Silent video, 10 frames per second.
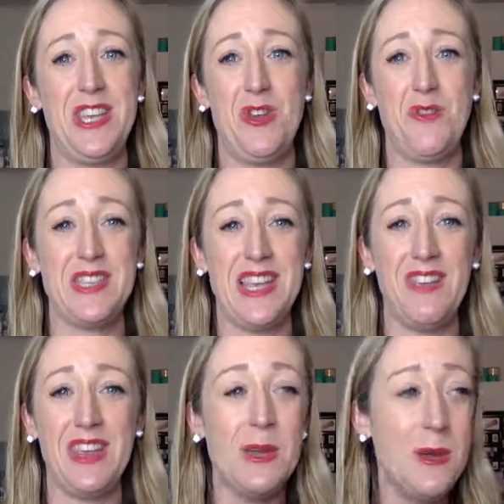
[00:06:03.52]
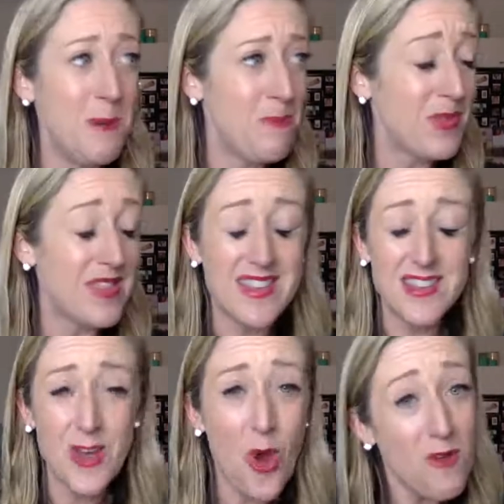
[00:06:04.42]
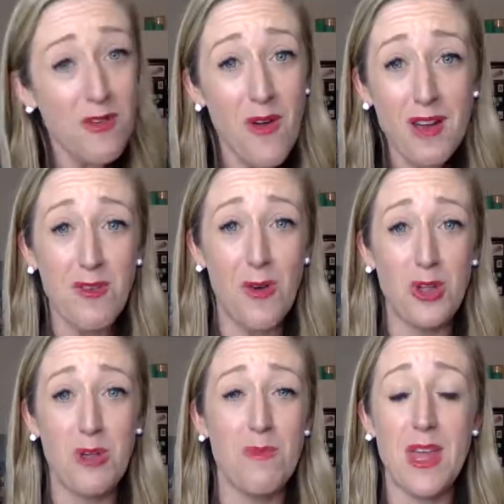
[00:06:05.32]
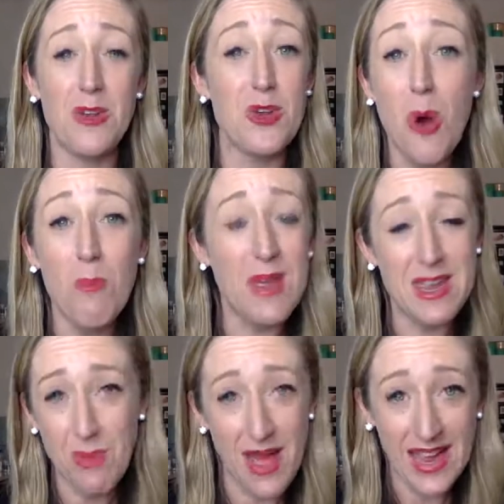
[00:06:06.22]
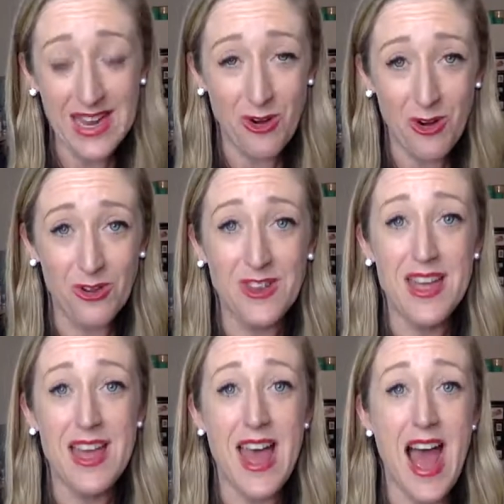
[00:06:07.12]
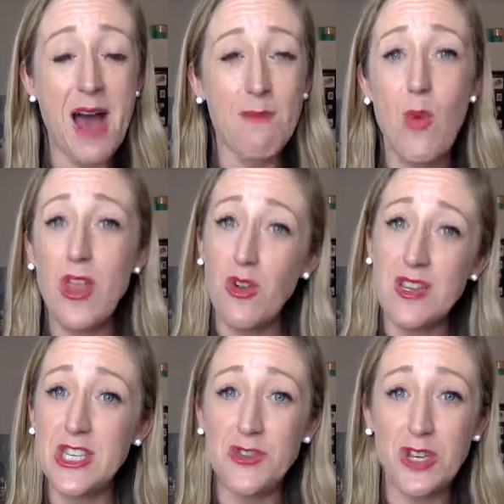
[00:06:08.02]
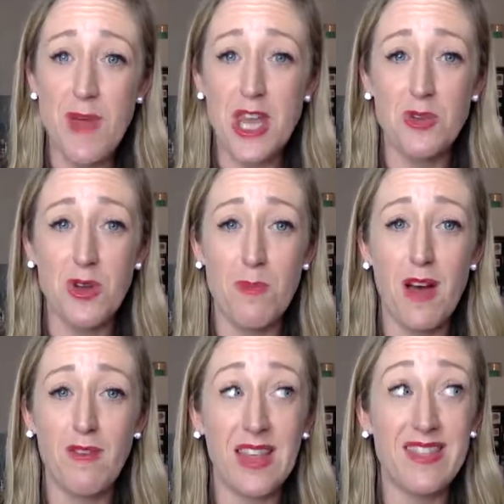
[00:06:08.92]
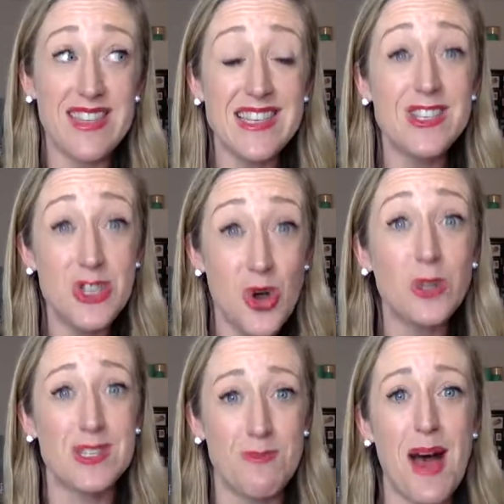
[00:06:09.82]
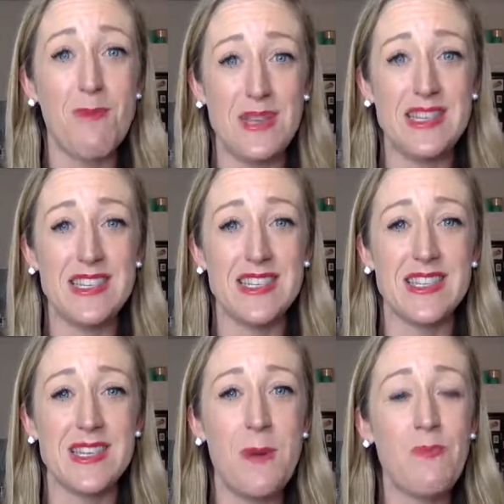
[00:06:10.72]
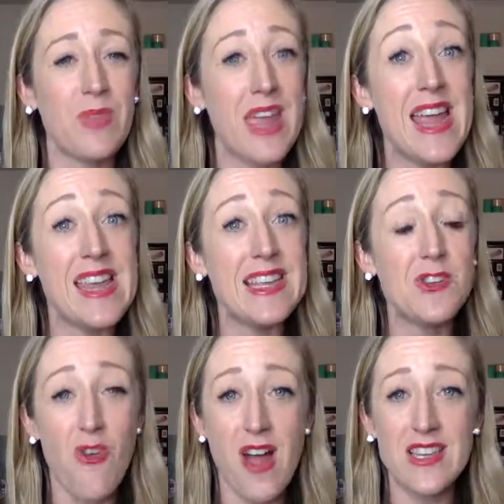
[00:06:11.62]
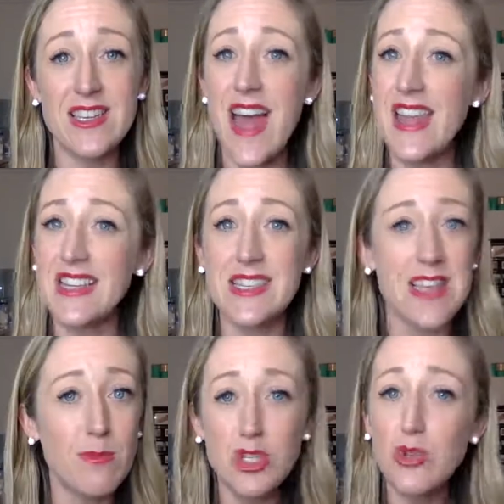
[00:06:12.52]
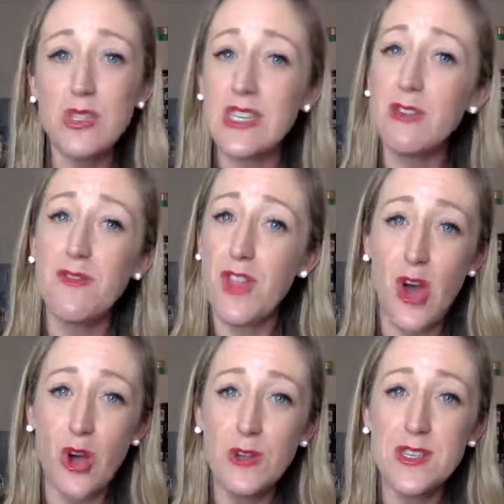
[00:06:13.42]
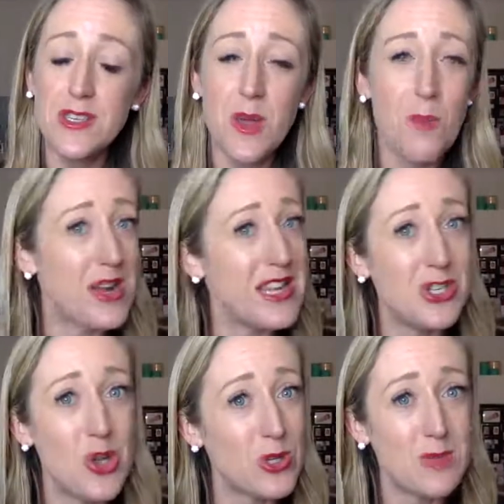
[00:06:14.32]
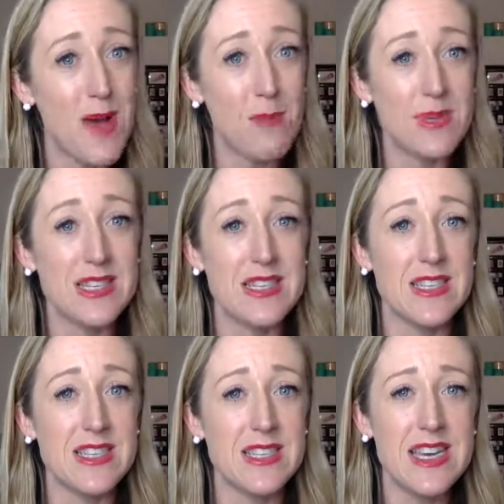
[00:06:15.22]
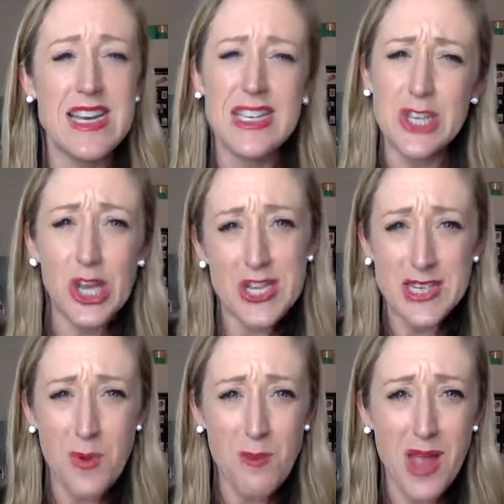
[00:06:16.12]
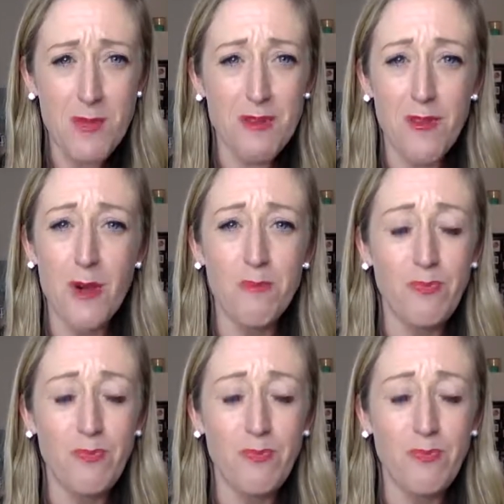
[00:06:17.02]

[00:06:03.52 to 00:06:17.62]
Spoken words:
you're not receiving. This is override volume that you're not being paid on when you're a district manager and above. Like this is not smart business. It is granted an exceptional deal for the host, but it is not smart business. So can you see where I'm coming from?